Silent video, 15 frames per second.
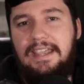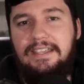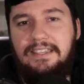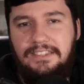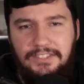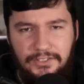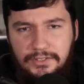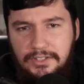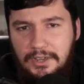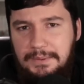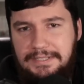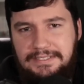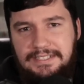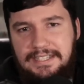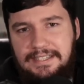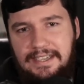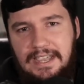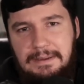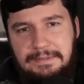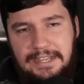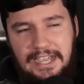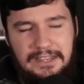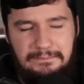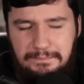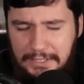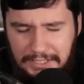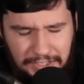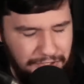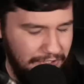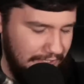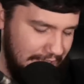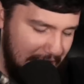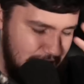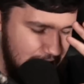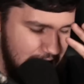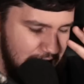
a third O S D came down, but look,